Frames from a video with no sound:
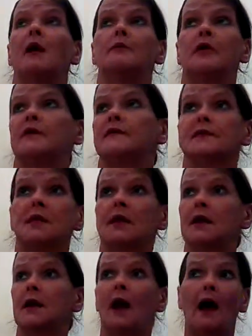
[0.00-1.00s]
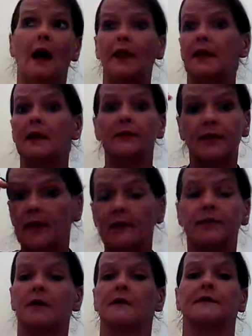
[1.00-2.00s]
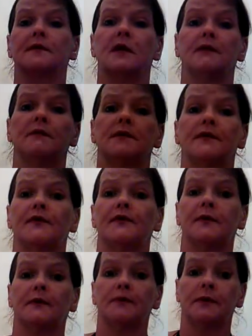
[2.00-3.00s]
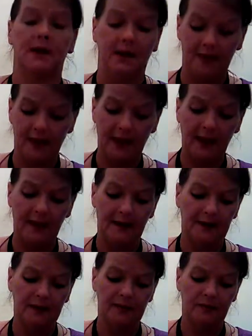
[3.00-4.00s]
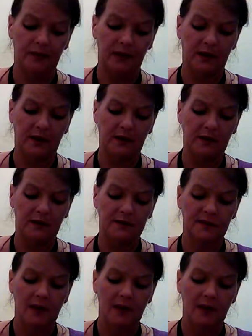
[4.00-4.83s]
Personally, I think they're personally missing something in their heads, because